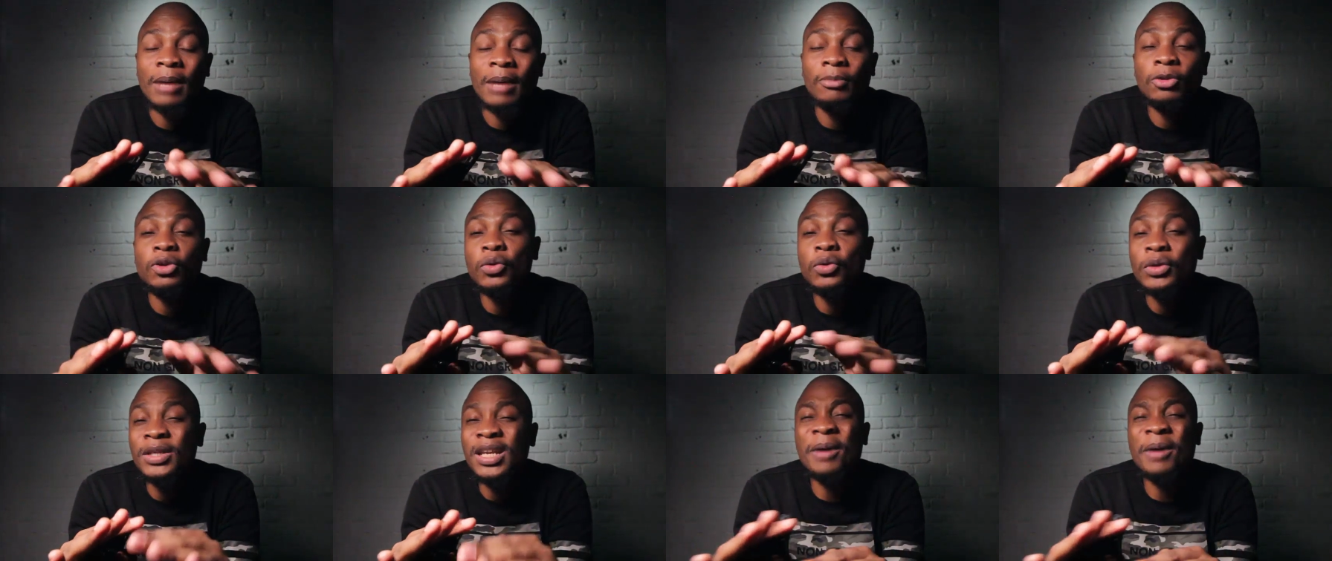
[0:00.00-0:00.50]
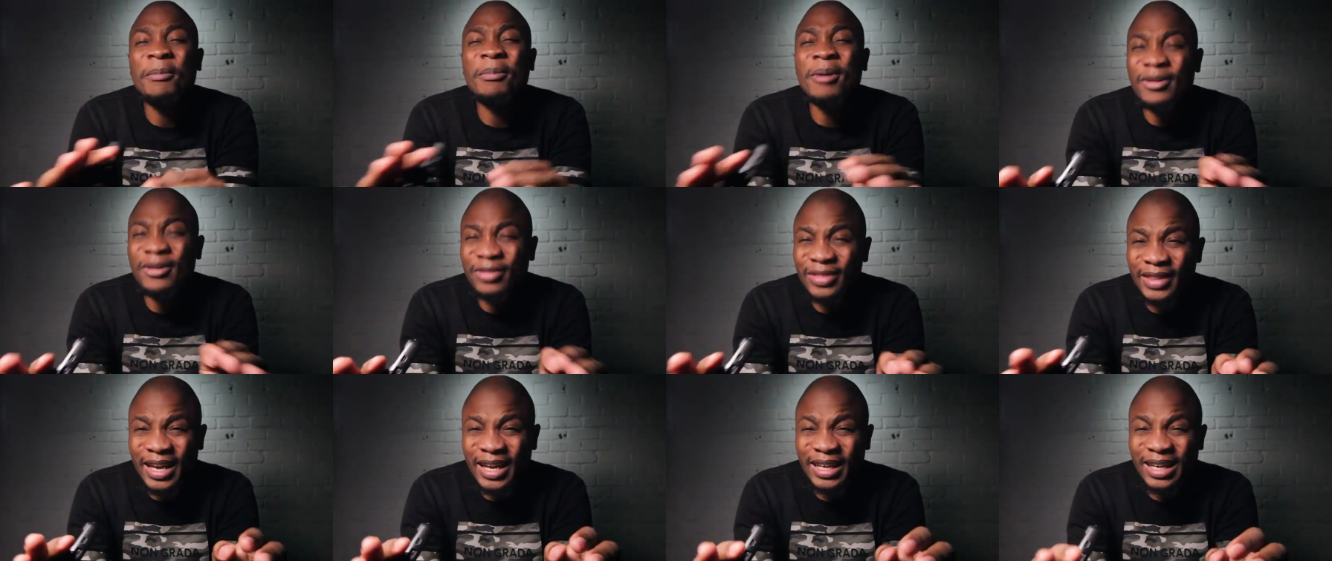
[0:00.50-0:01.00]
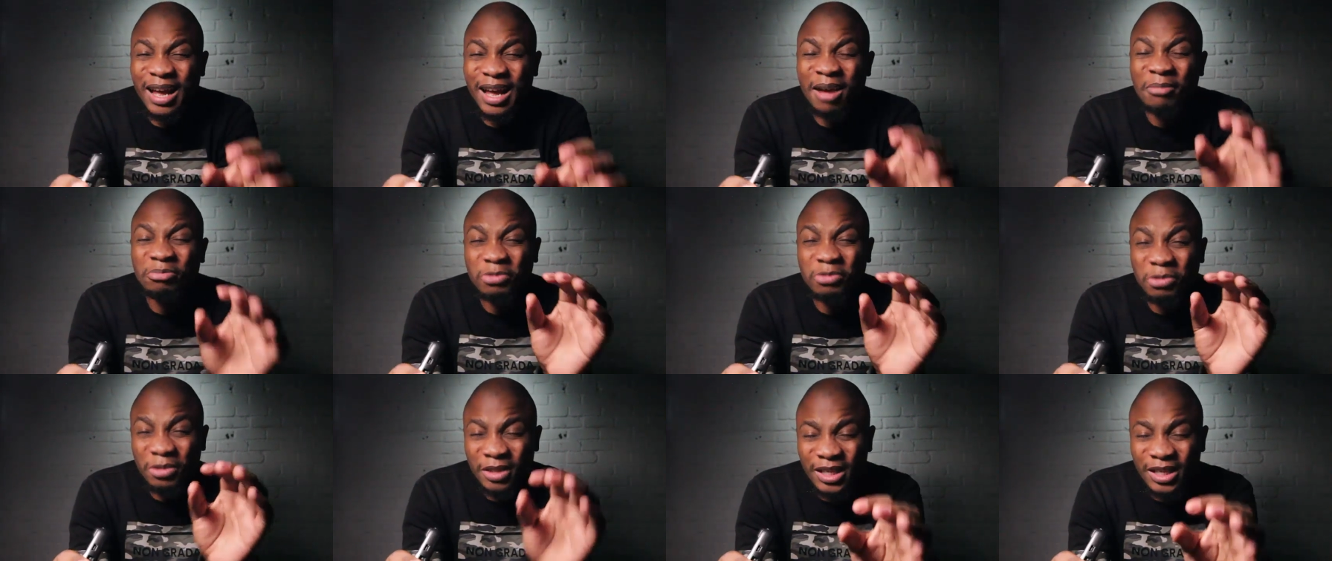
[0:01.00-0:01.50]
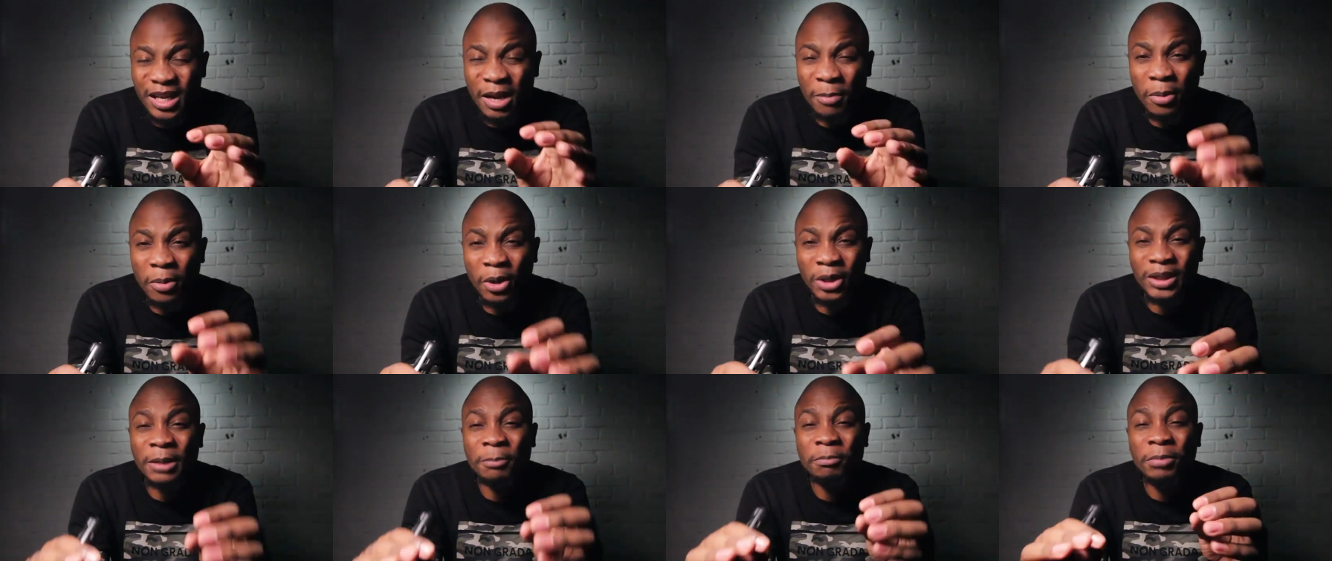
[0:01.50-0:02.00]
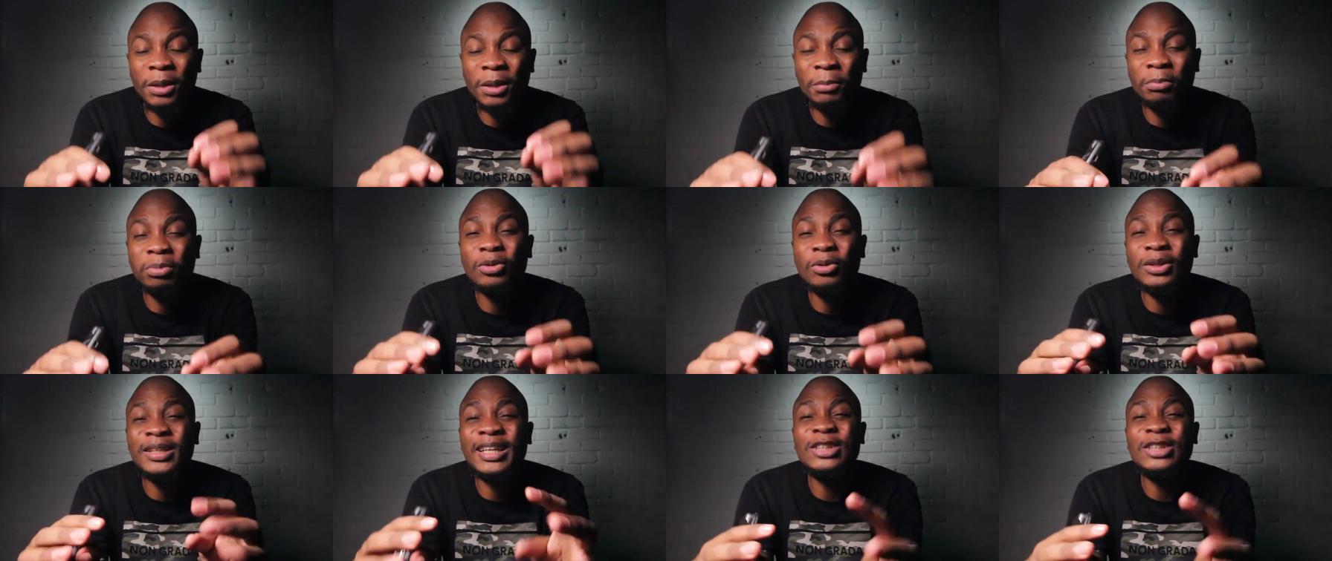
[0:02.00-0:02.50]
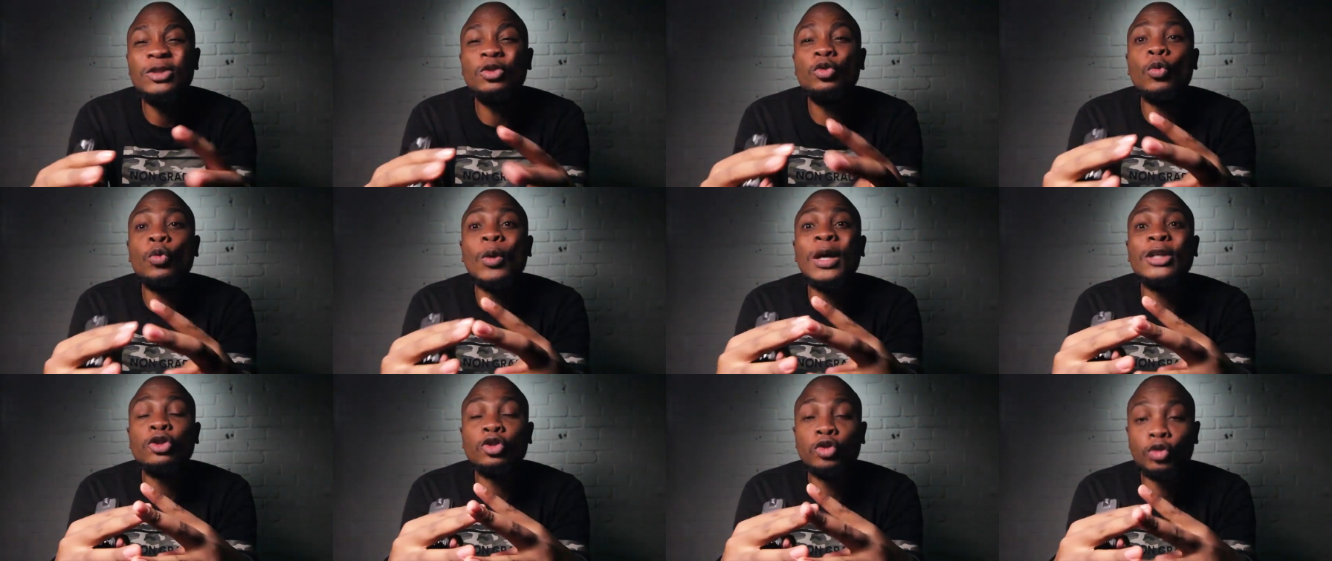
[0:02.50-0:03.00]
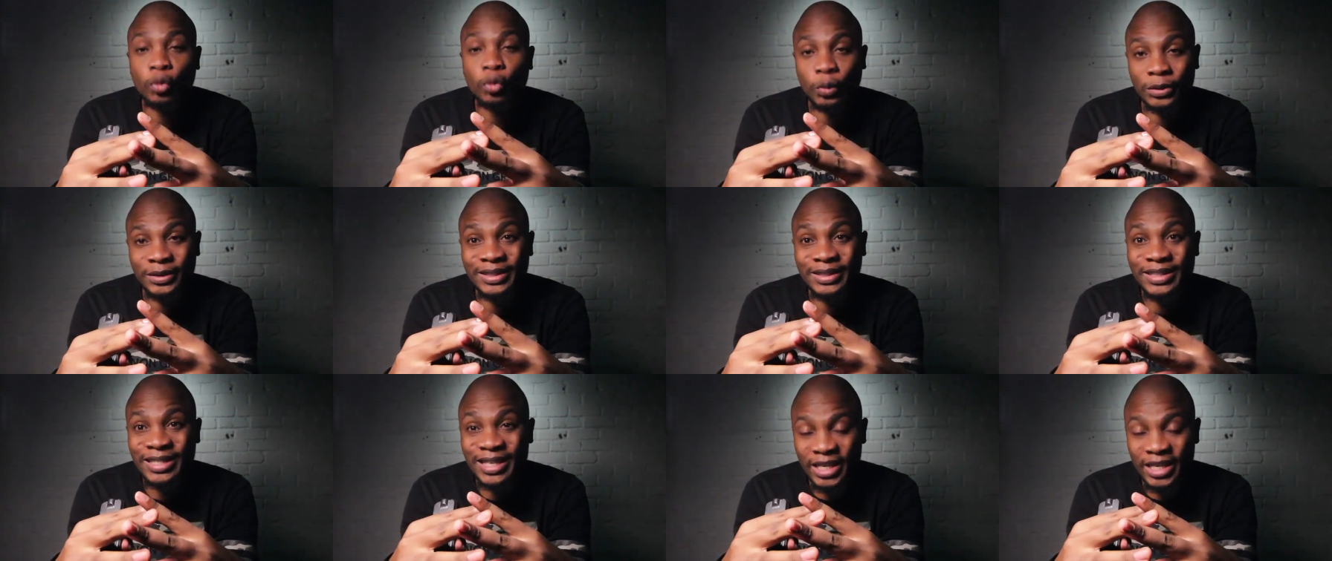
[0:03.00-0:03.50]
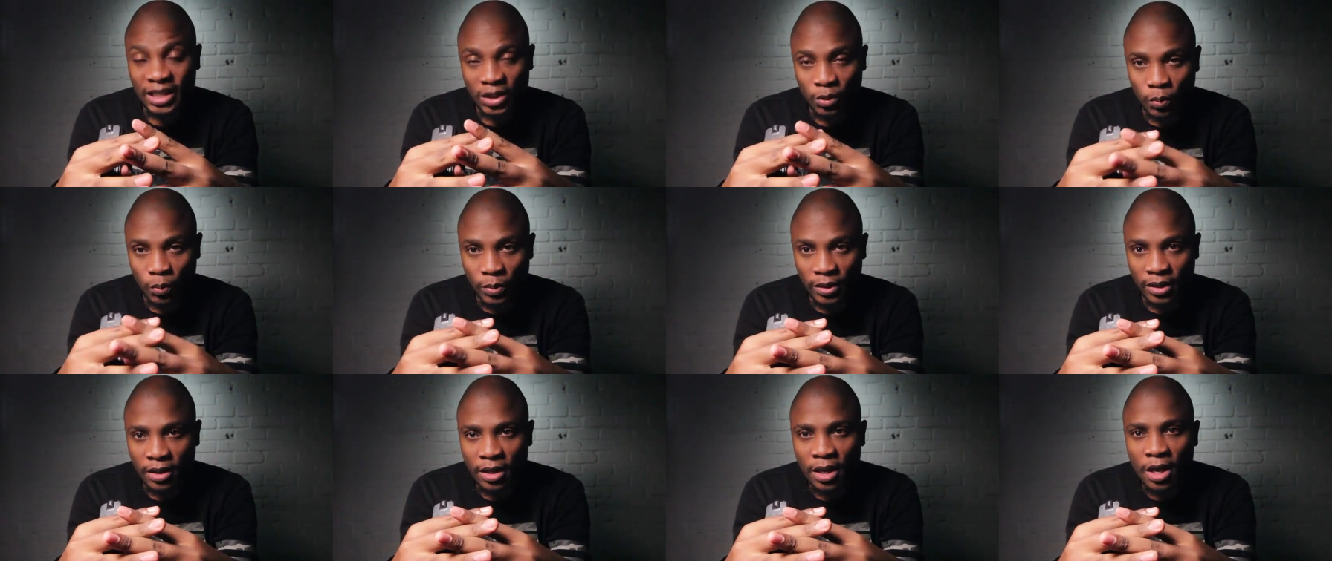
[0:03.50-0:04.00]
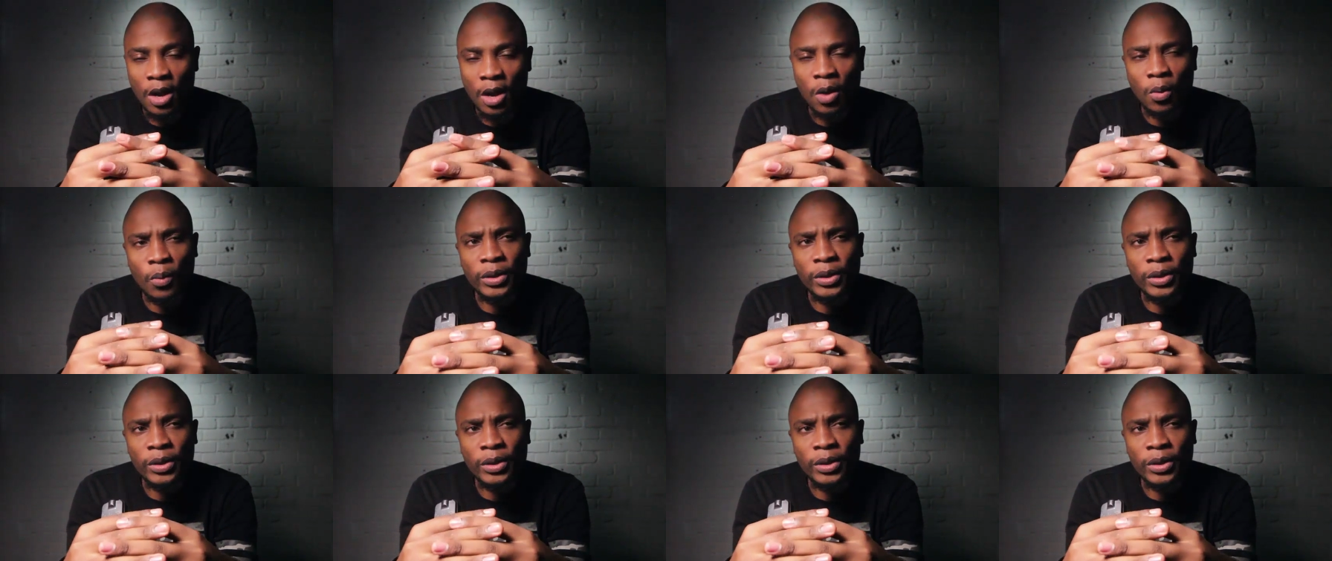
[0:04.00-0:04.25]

I'm not talking about that. I'm talking about the people that you associate with.